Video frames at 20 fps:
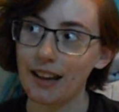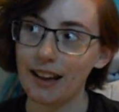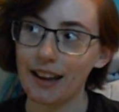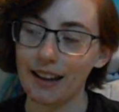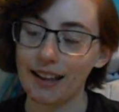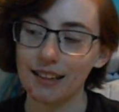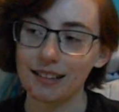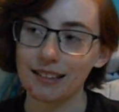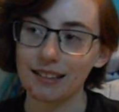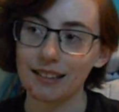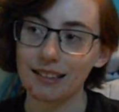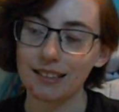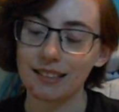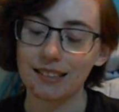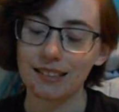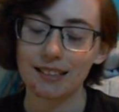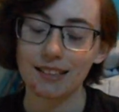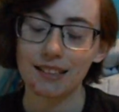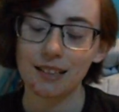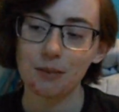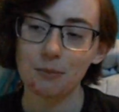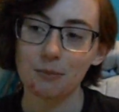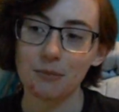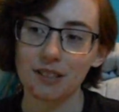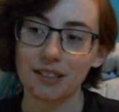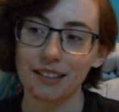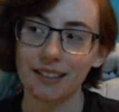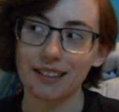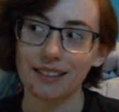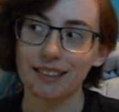and it
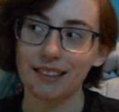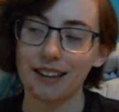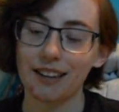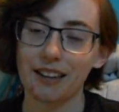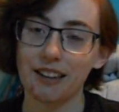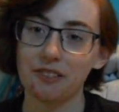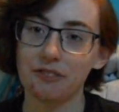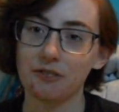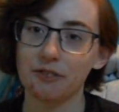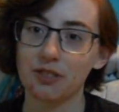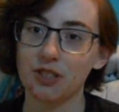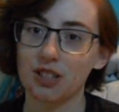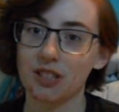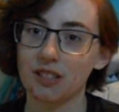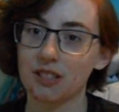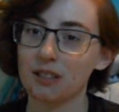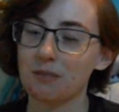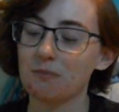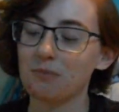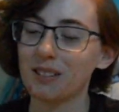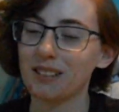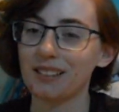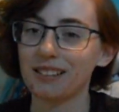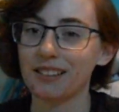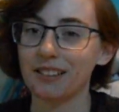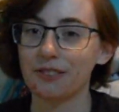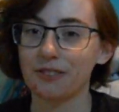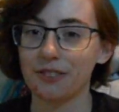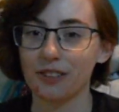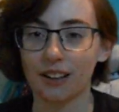seems like they have just
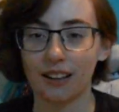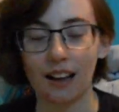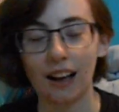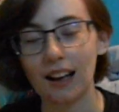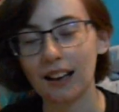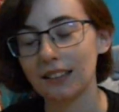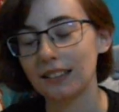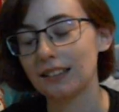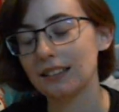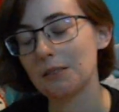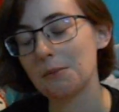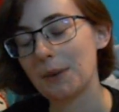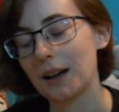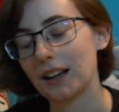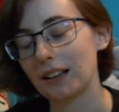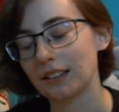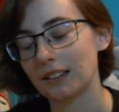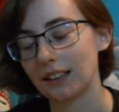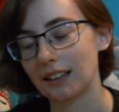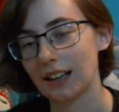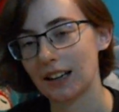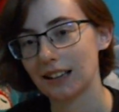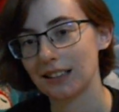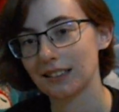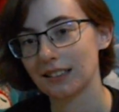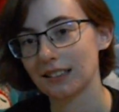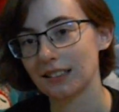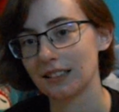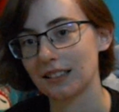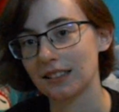completely forgotten about the
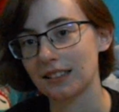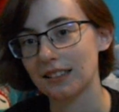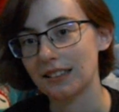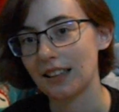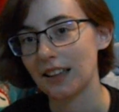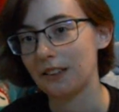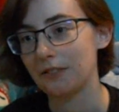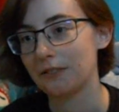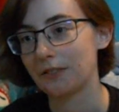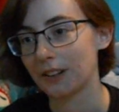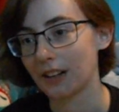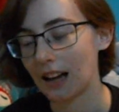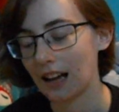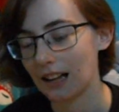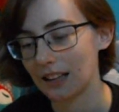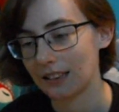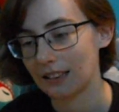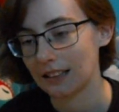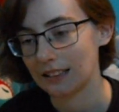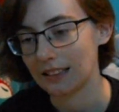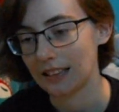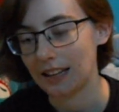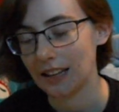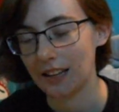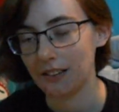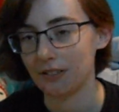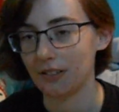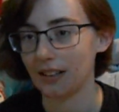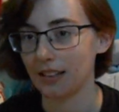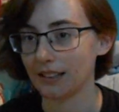cousins. They've forgotten that they
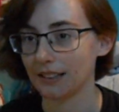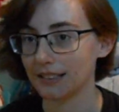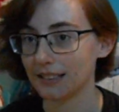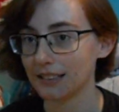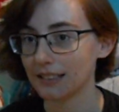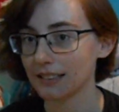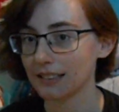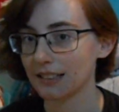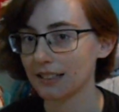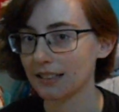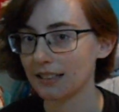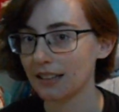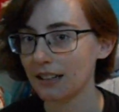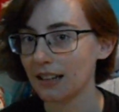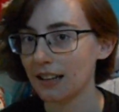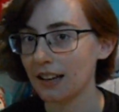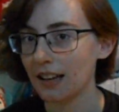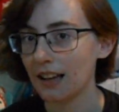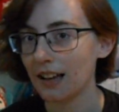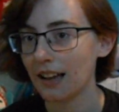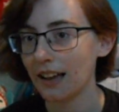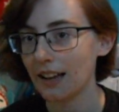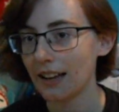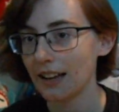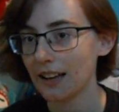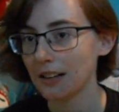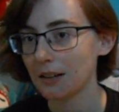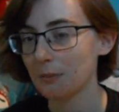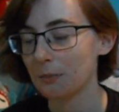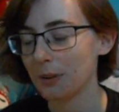even exist,
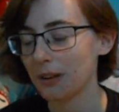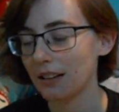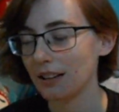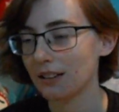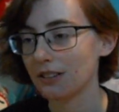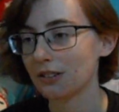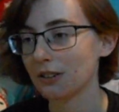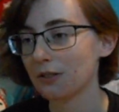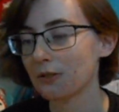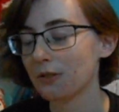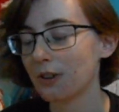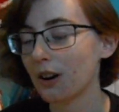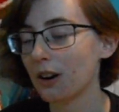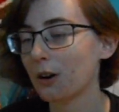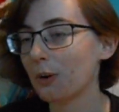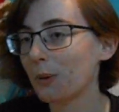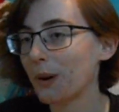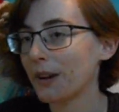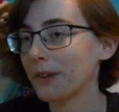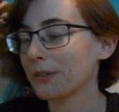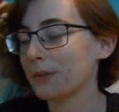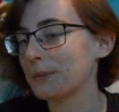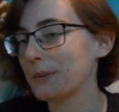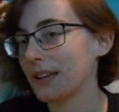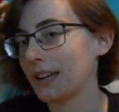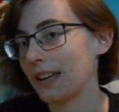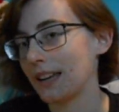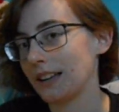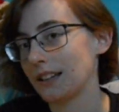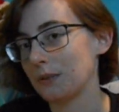and being so far away from
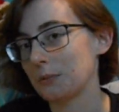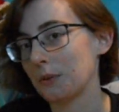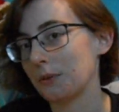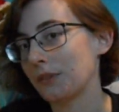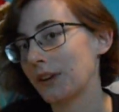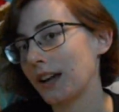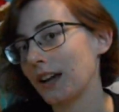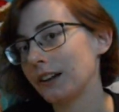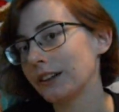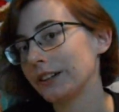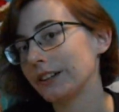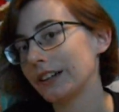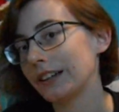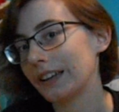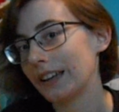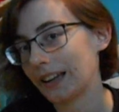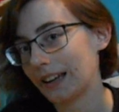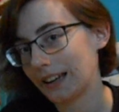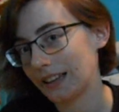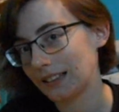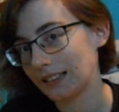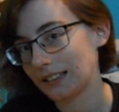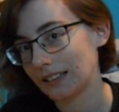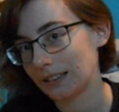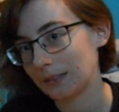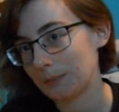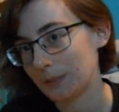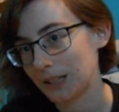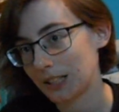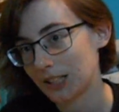the Kingdom of Caring and
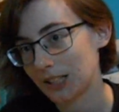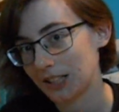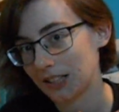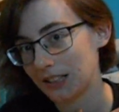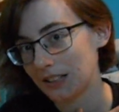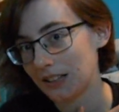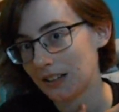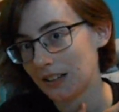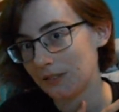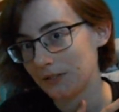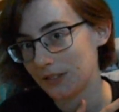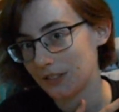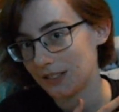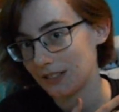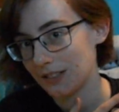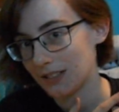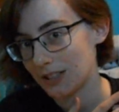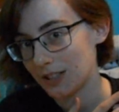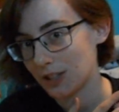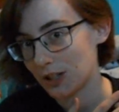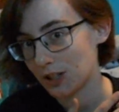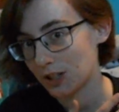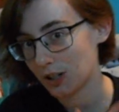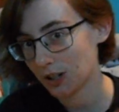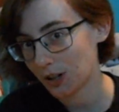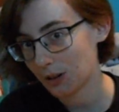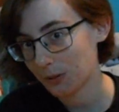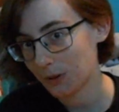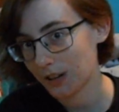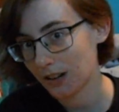the mission of
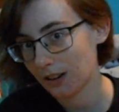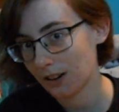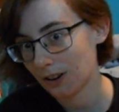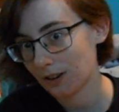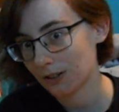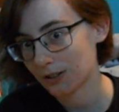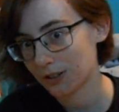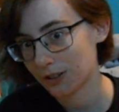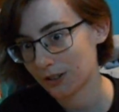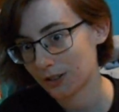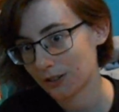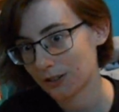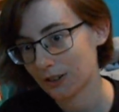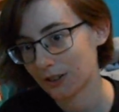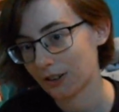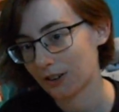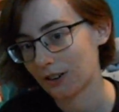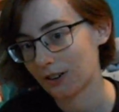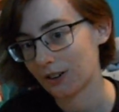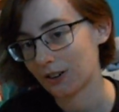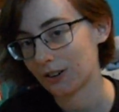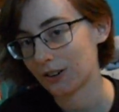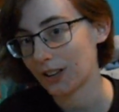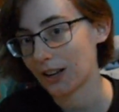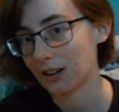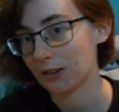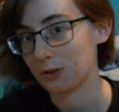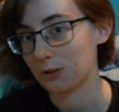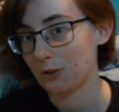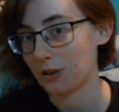showing all children on Earth
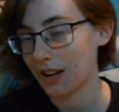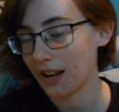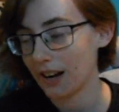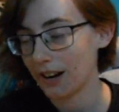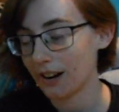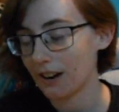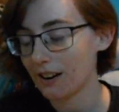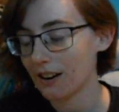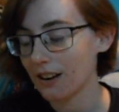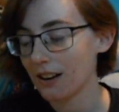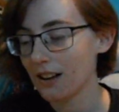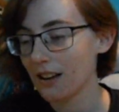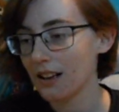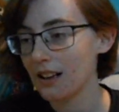how to care,